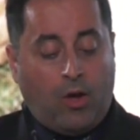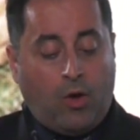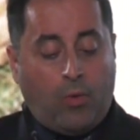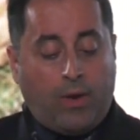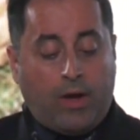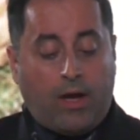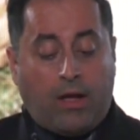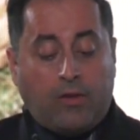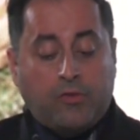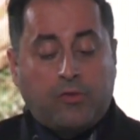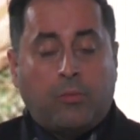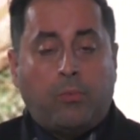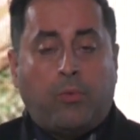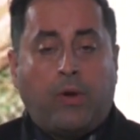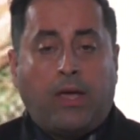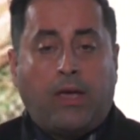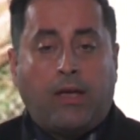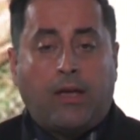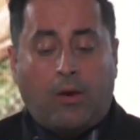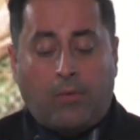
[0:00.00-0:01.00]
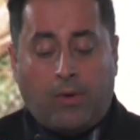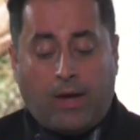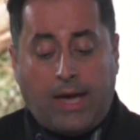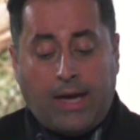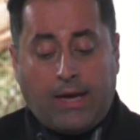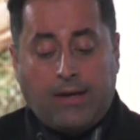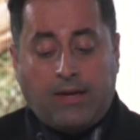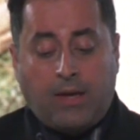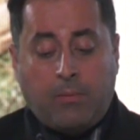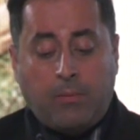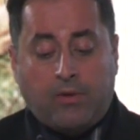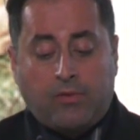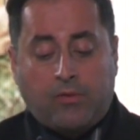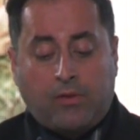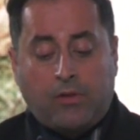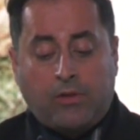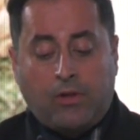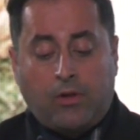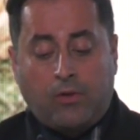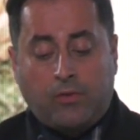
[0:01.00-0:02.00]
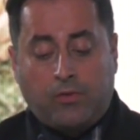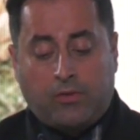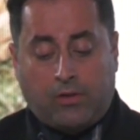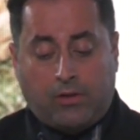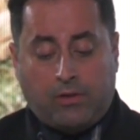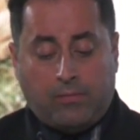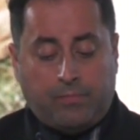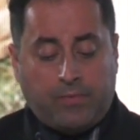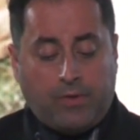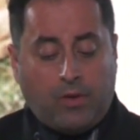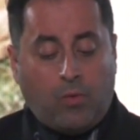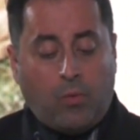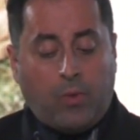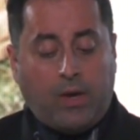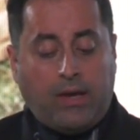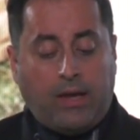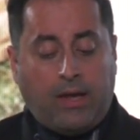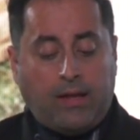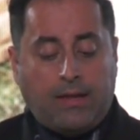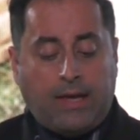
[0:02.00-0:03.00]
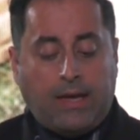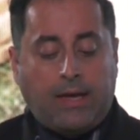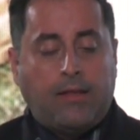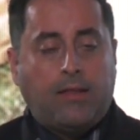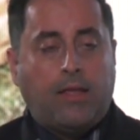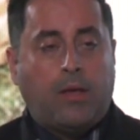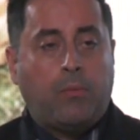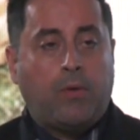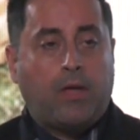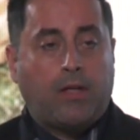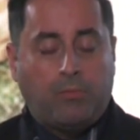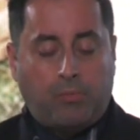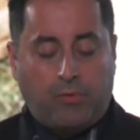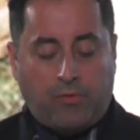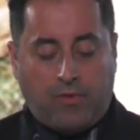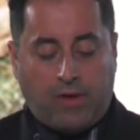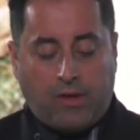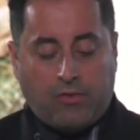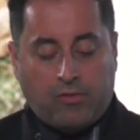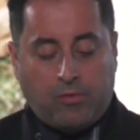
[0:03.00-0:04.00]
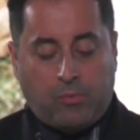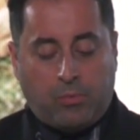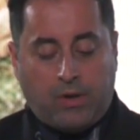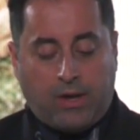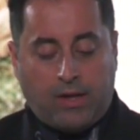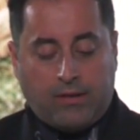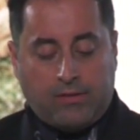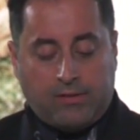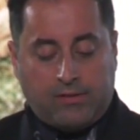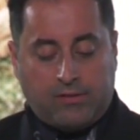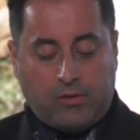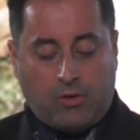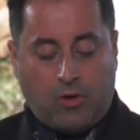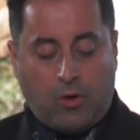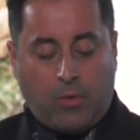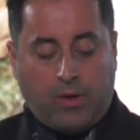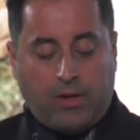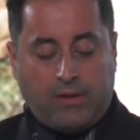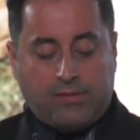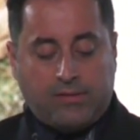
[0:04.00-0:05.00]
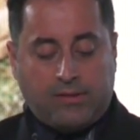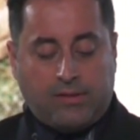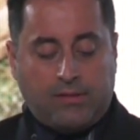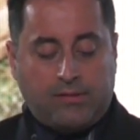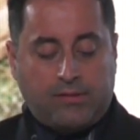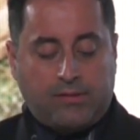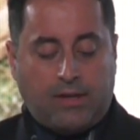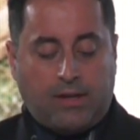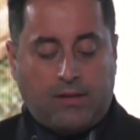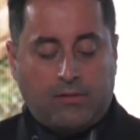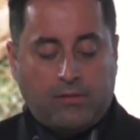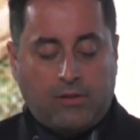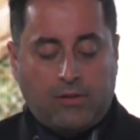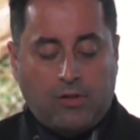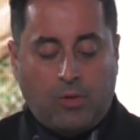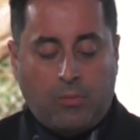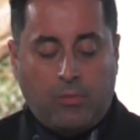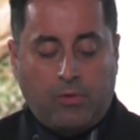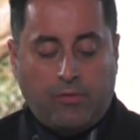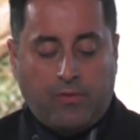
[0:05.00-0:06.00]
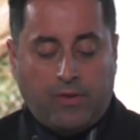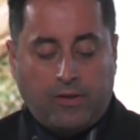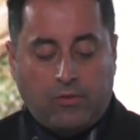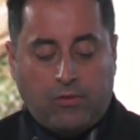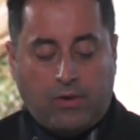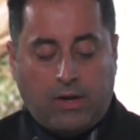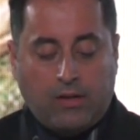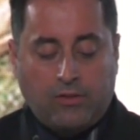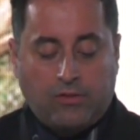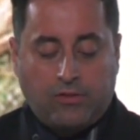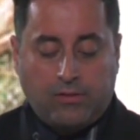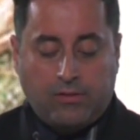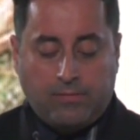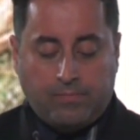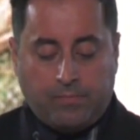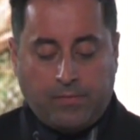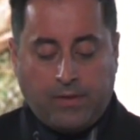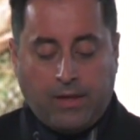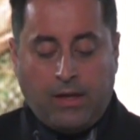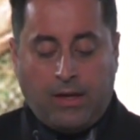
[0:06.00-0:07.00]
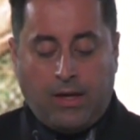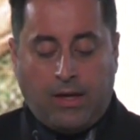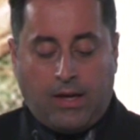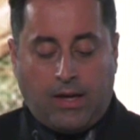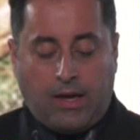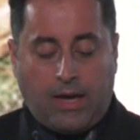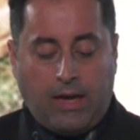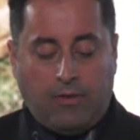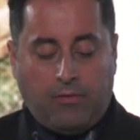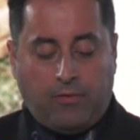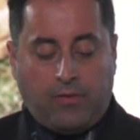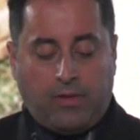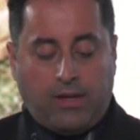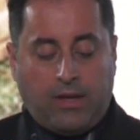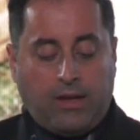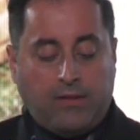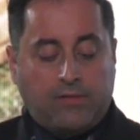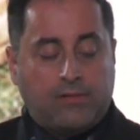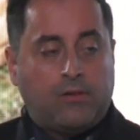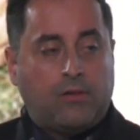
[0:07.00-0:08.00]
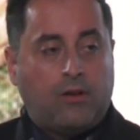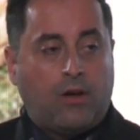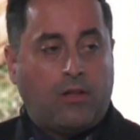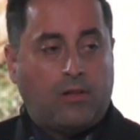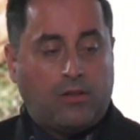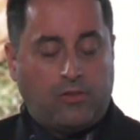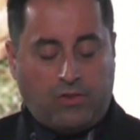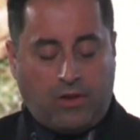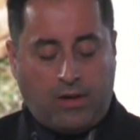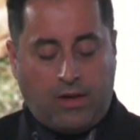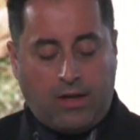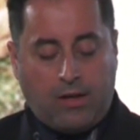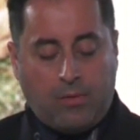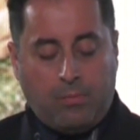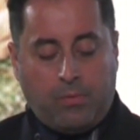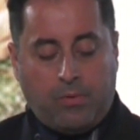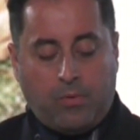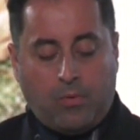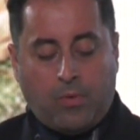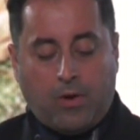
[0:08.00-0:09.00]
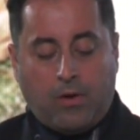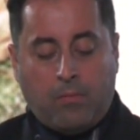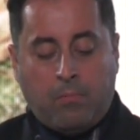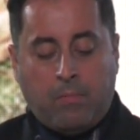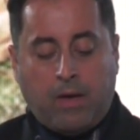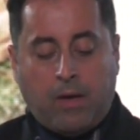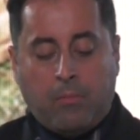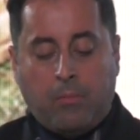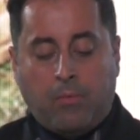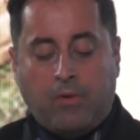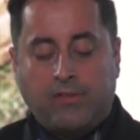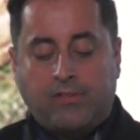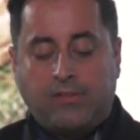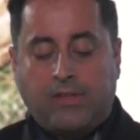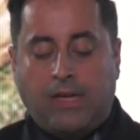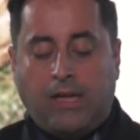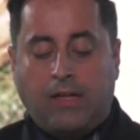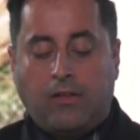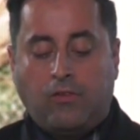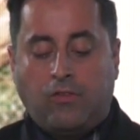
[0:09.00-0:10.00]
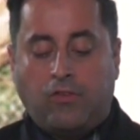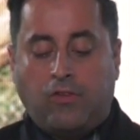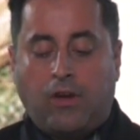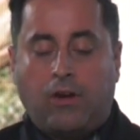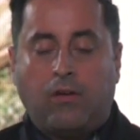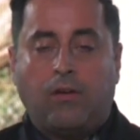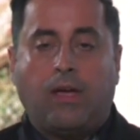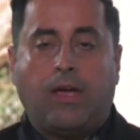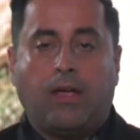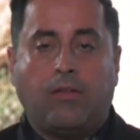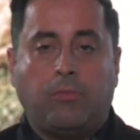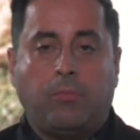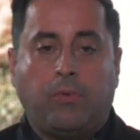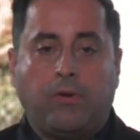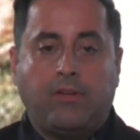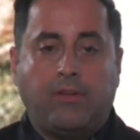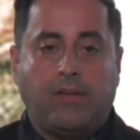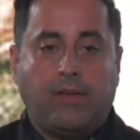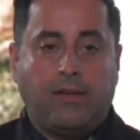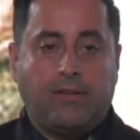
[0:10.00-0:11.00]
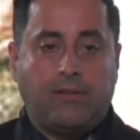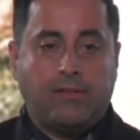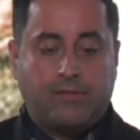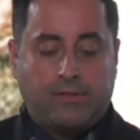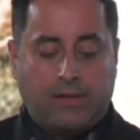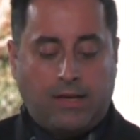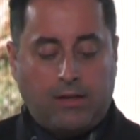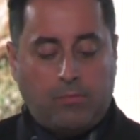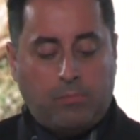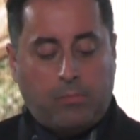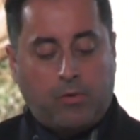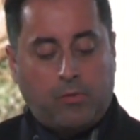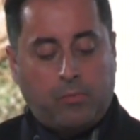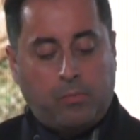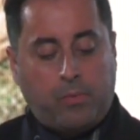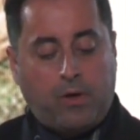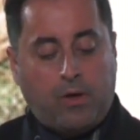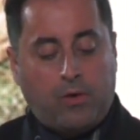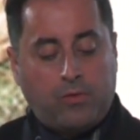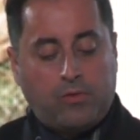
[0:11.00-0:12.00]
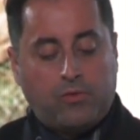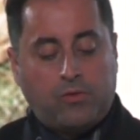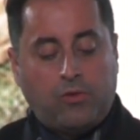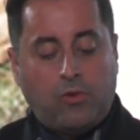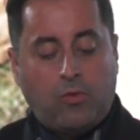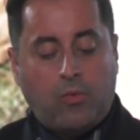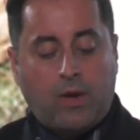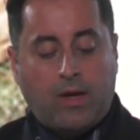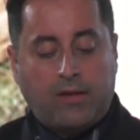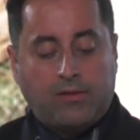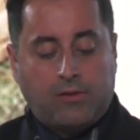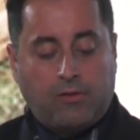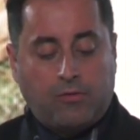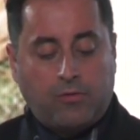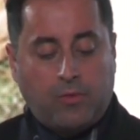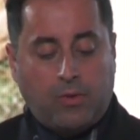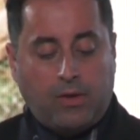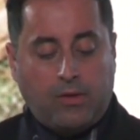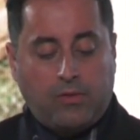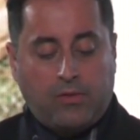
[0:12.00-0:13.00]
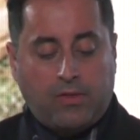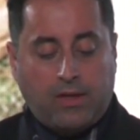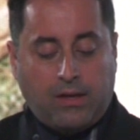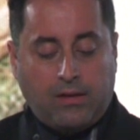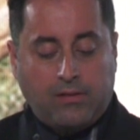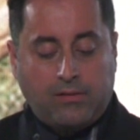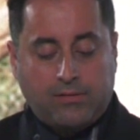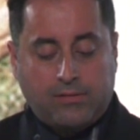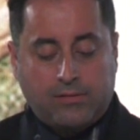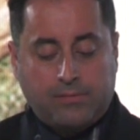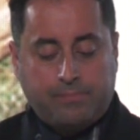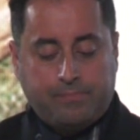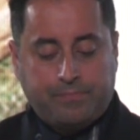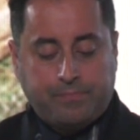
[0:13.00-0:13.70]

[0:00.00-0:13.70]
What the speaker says: We're also bringing our academics closer. We need academia and professional practice to coexist as a global federation. IFLA is a knowledge hub where members can share expertise and propose new ways of doing things.